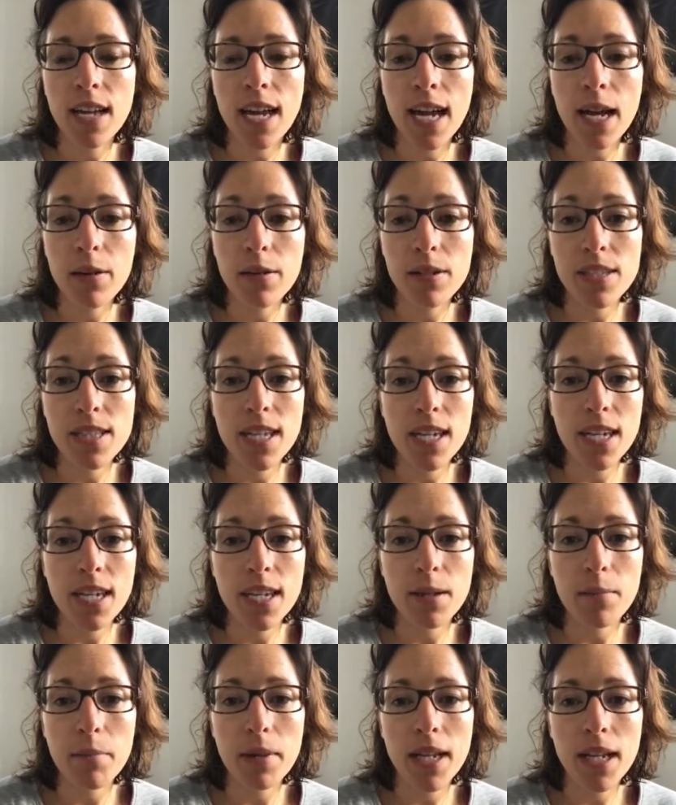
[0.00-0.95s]
how is that
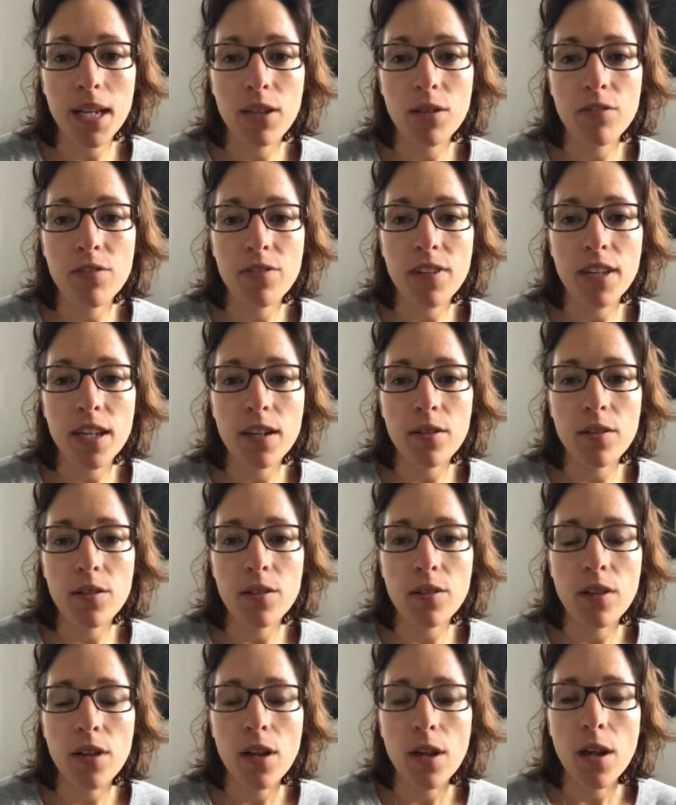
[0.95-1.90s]
going to make you feel?
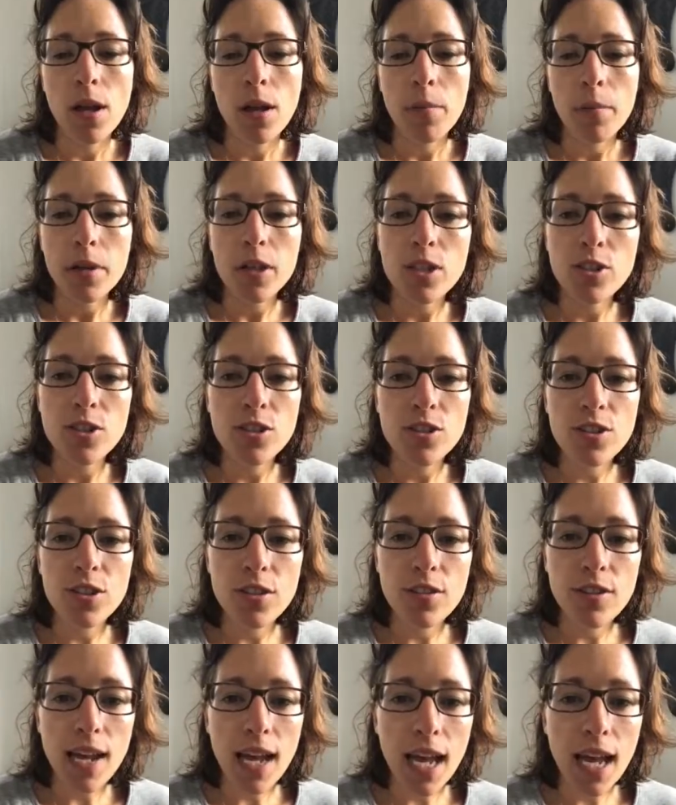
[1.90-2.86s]
Because you
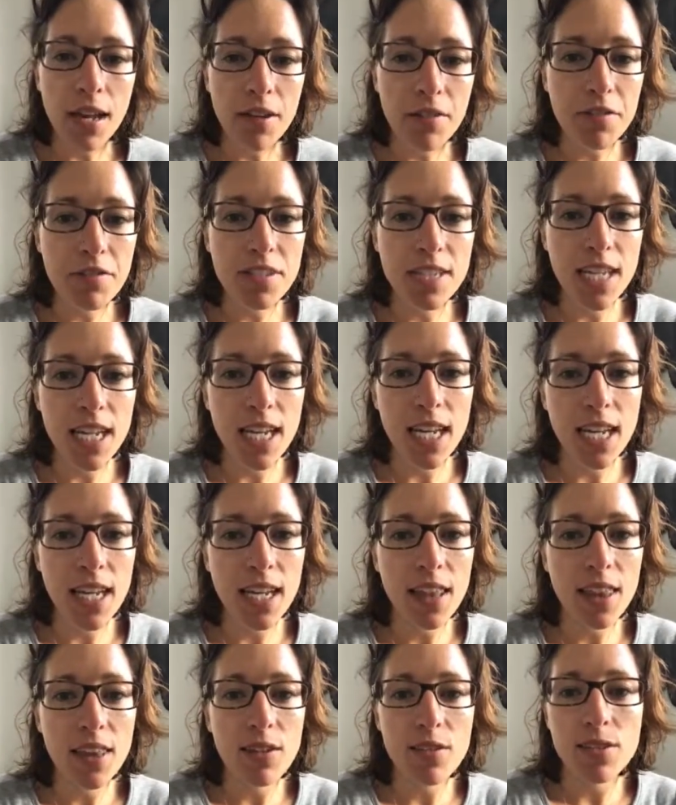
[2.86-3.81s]
don't have to
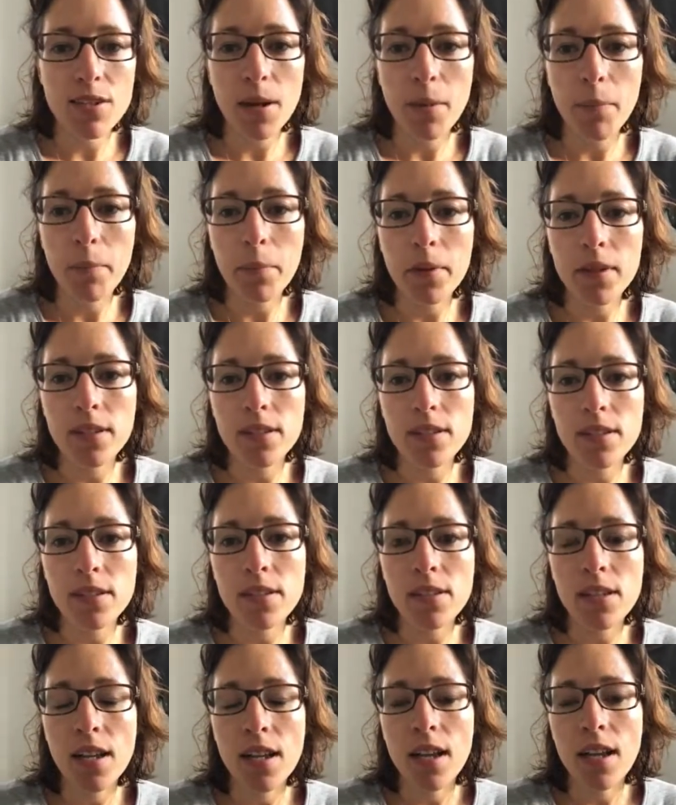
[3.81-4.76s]
hear those
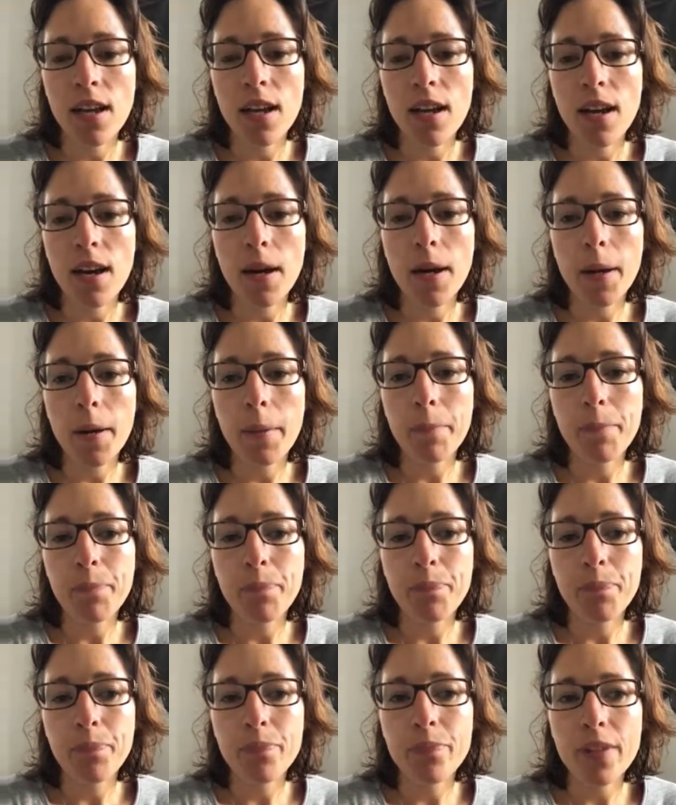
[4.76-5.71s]
numbers.
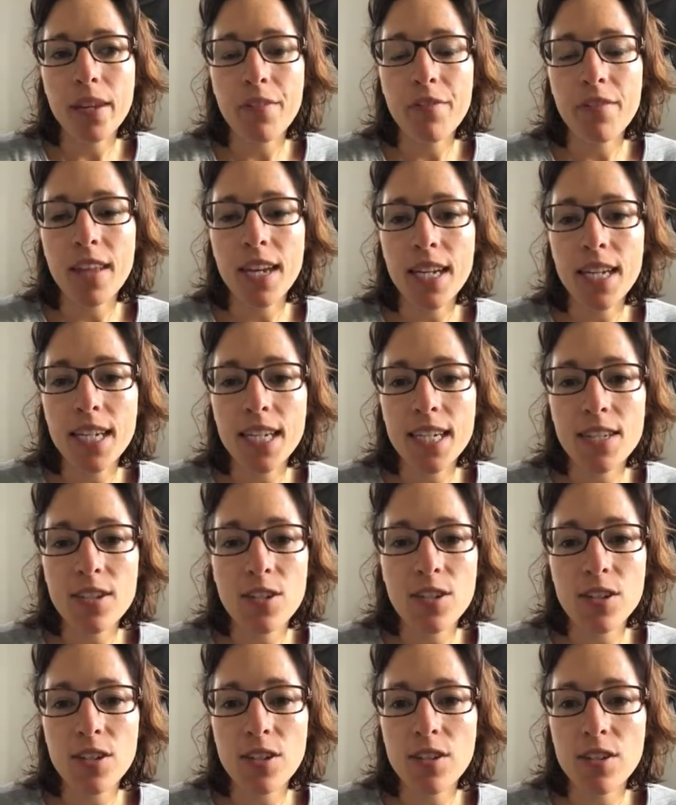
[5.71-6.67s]
If they need
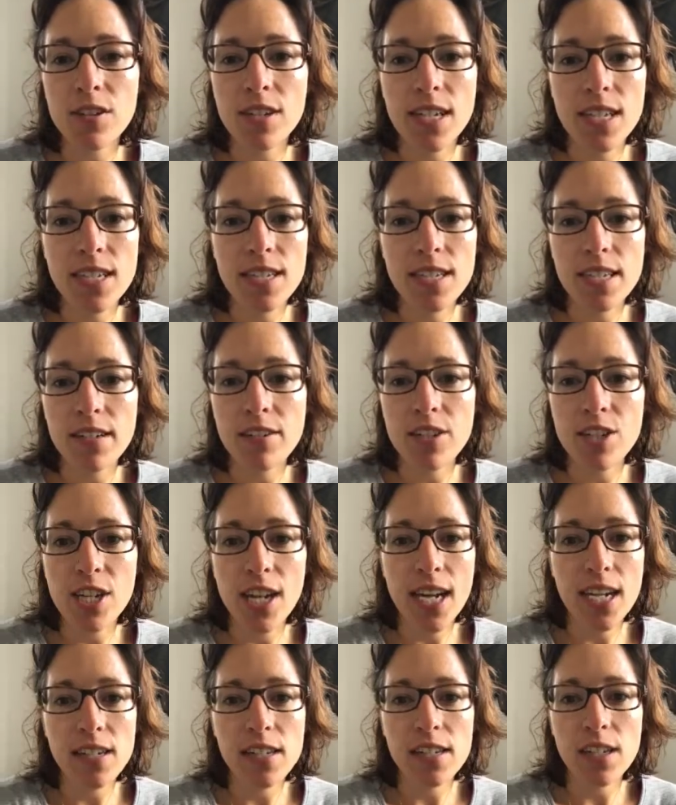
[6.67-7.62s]
to do necessary
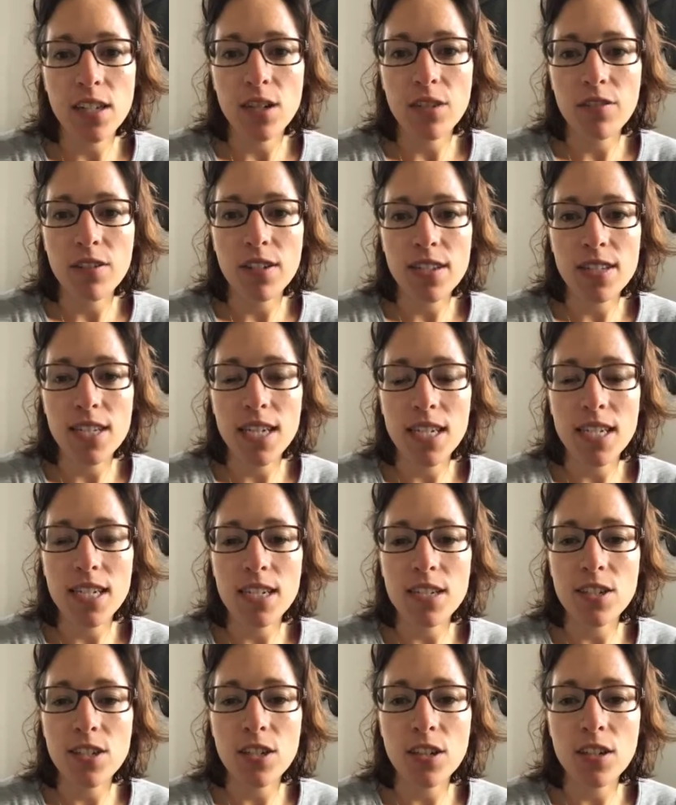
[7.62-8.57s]
checks that you've
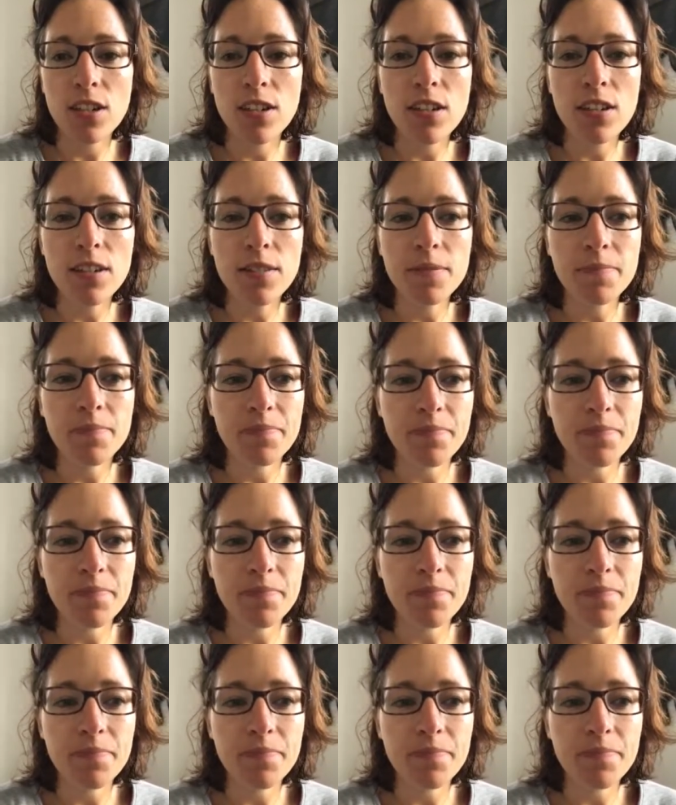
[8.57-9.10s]
consented to,